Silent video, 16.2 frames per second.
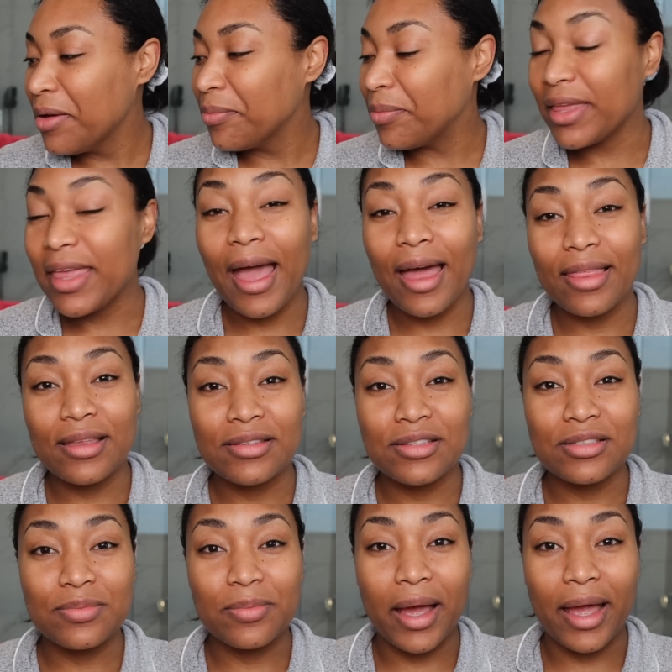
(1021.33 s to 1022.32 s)
But yeah, this
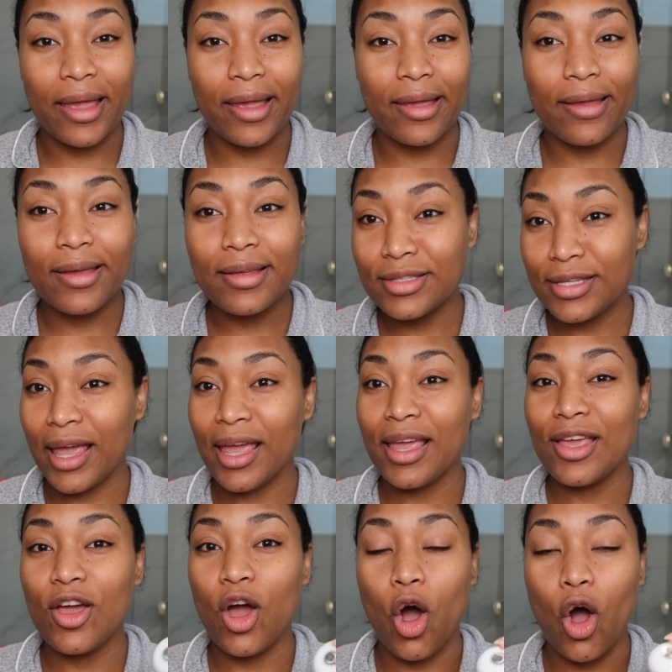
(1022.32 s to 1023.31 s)
is my
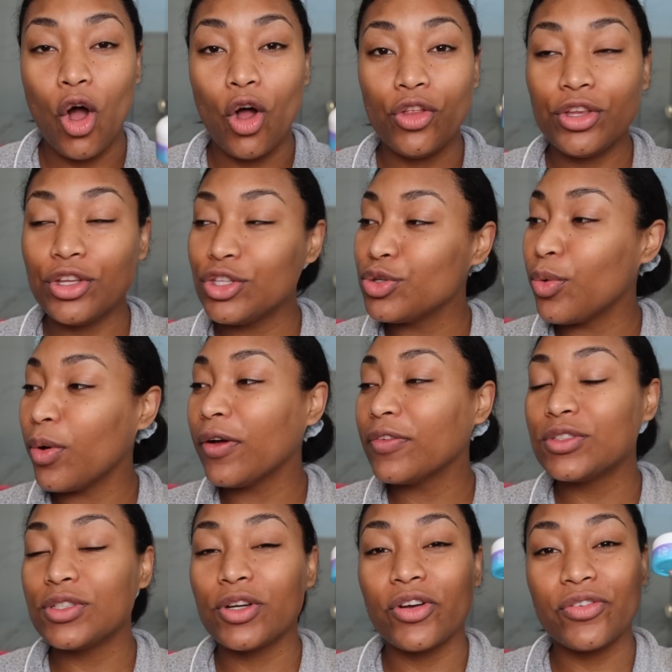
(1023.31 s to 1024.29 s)
intake on the
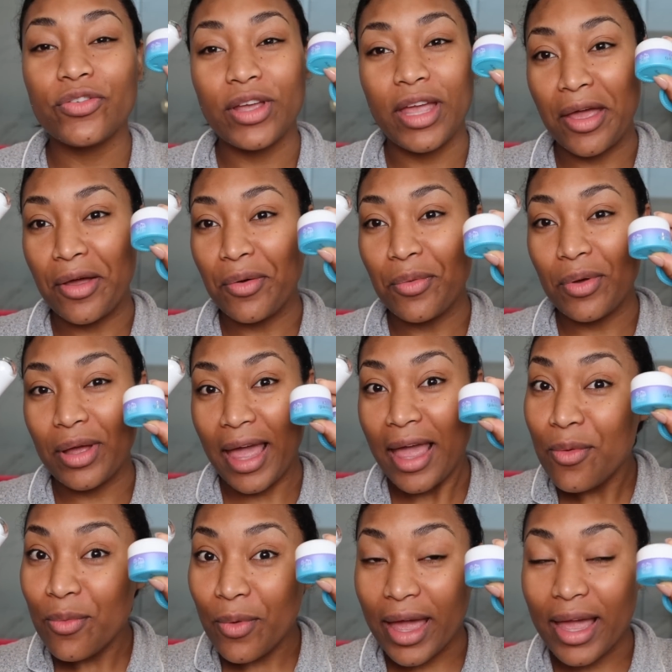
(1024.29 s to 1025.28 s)
12/12
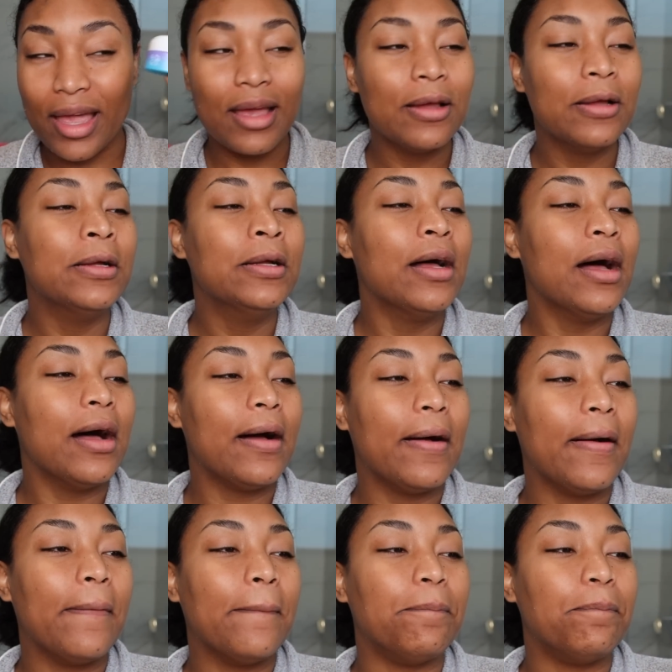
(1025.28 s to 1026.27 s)
Gateway
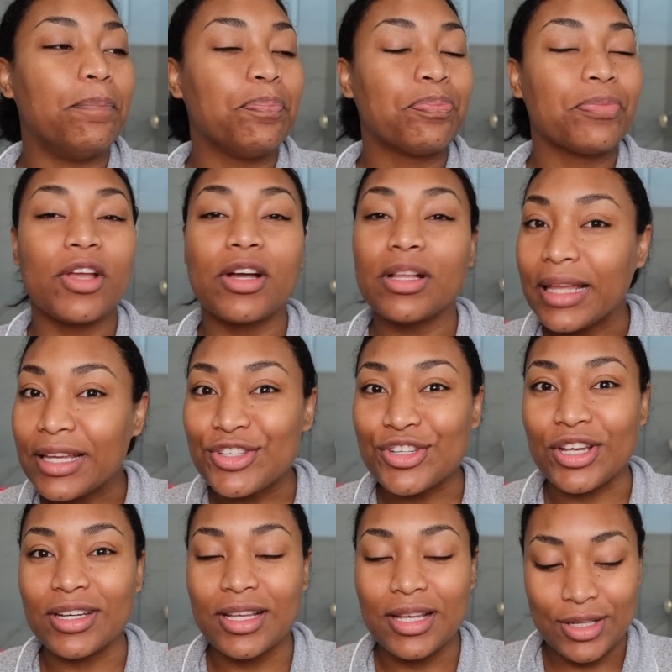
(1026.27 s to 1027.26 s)

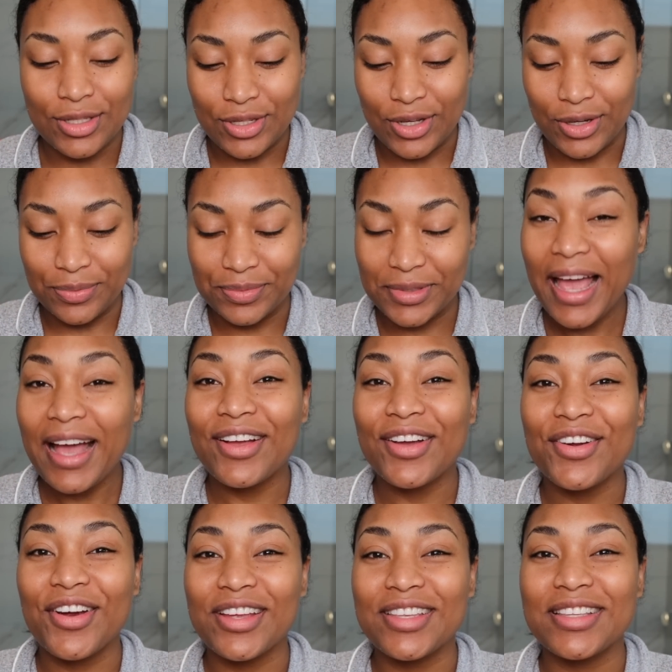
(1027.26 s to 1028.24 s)
collection. So yeah,
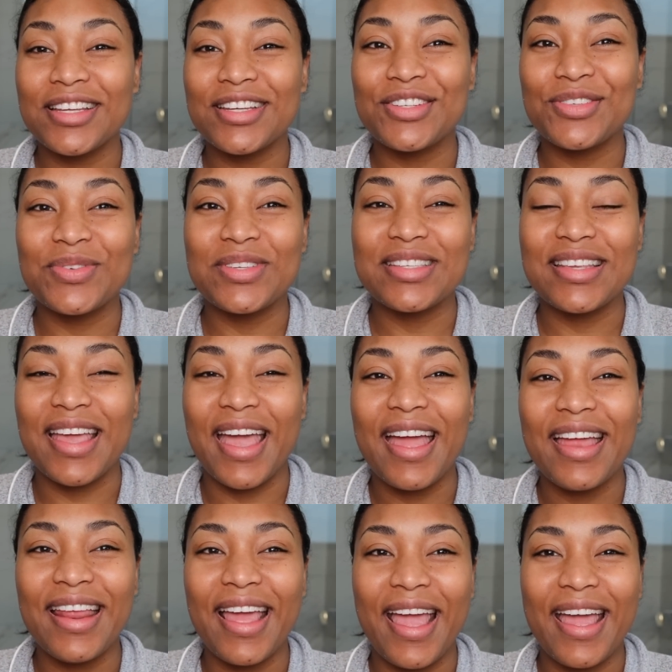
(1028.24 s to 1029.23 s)
congratulations once
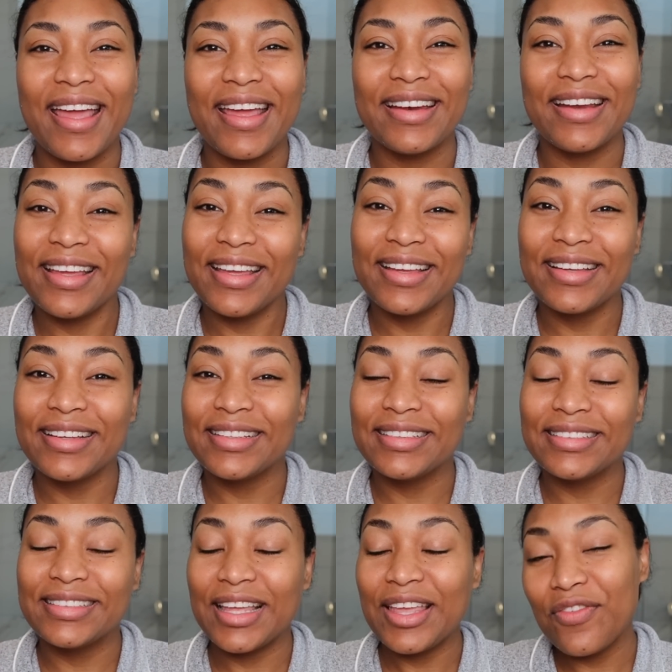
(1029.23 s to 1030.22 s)
again, and
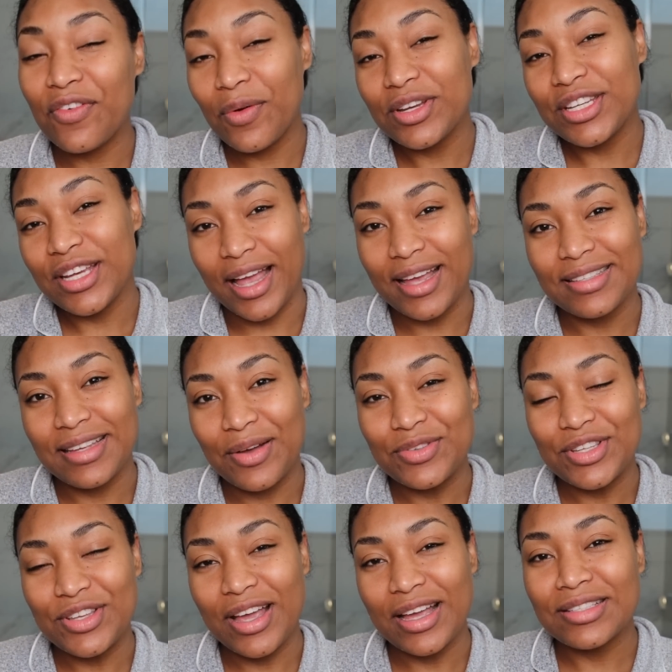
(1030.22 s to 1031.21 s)
thank you for watching, guys. I will
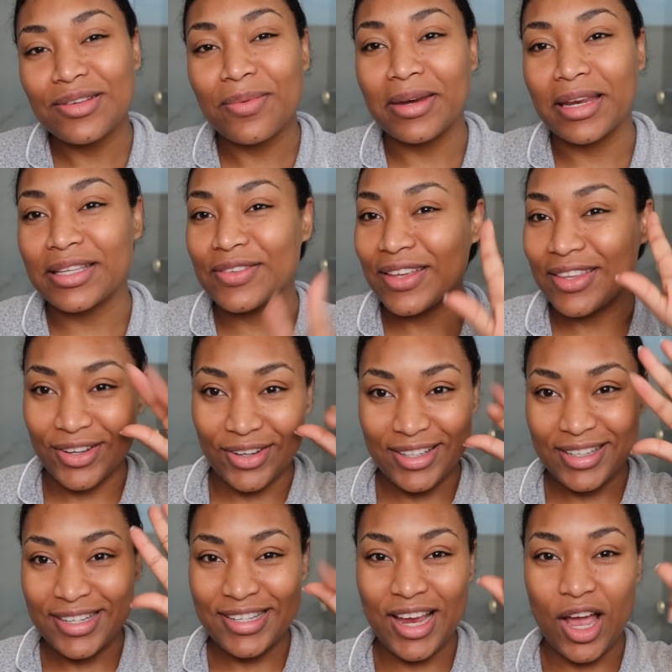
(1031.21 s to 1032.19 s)
see you guys on my next video.
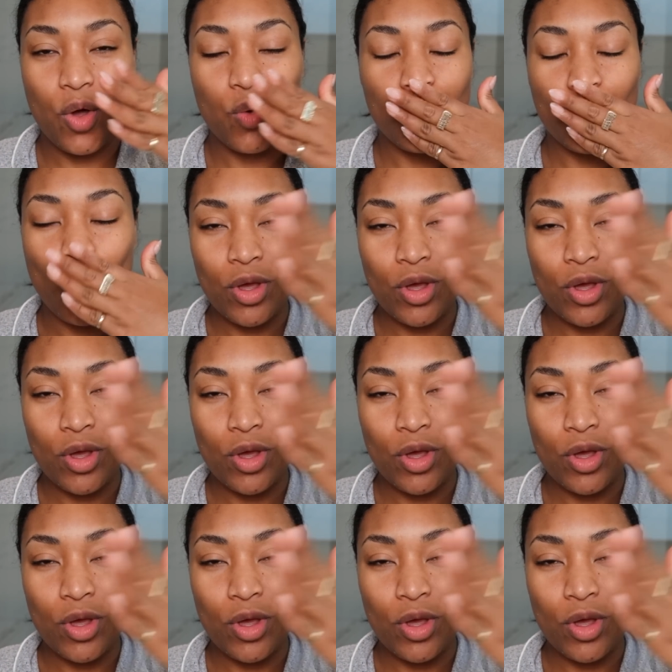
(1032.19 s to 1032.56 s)
Ciao.